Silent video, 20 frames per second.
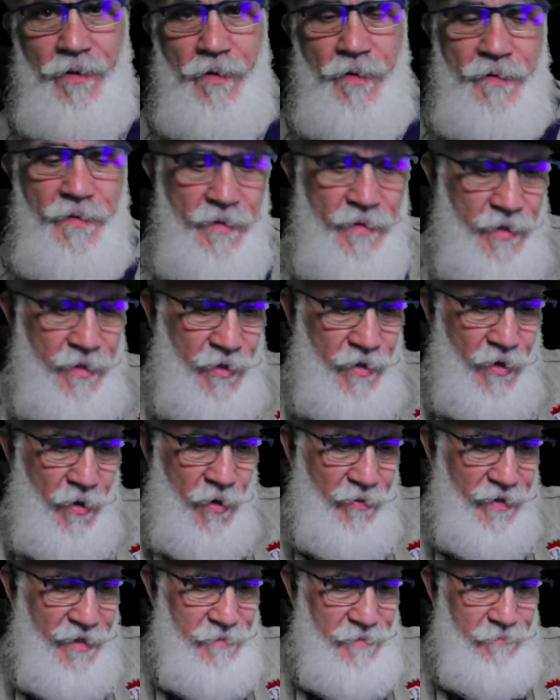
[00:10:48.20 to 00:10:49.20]

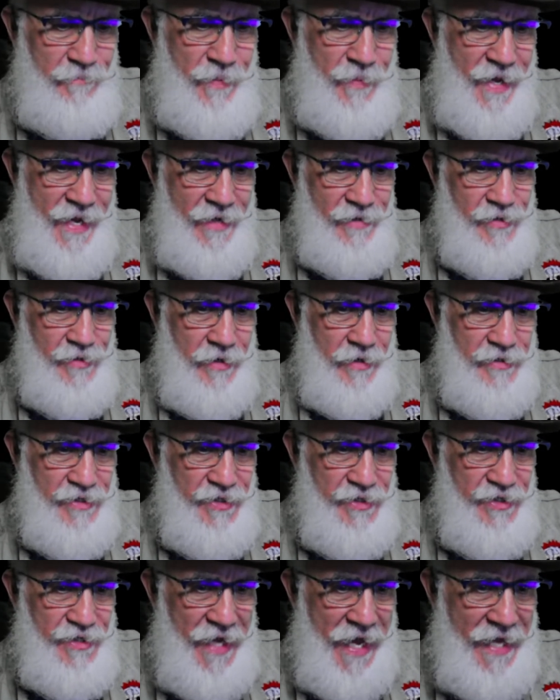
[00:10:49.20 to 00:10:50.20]
These beings are
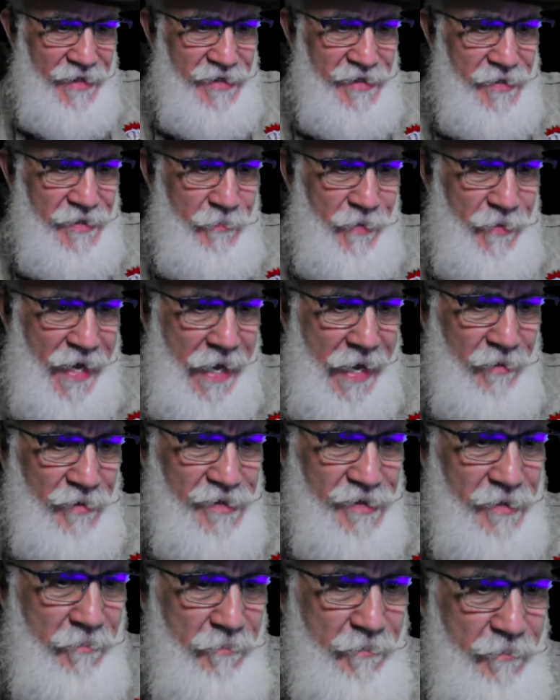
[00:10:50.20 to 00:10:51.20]
said to be able to
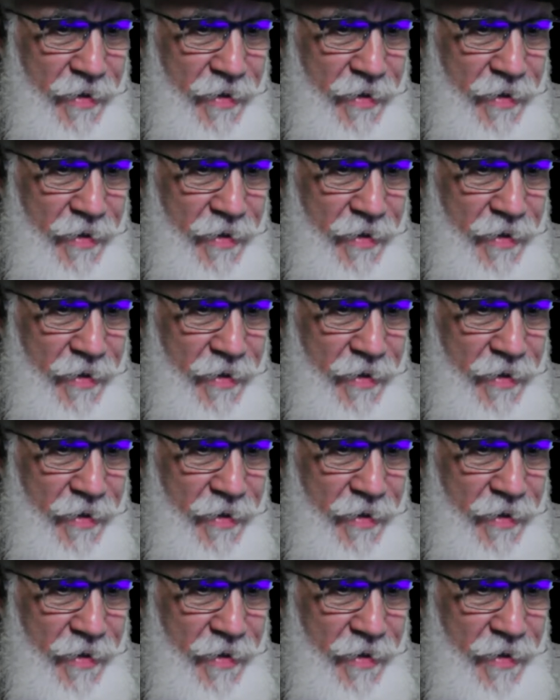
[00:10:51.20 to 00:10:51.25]
build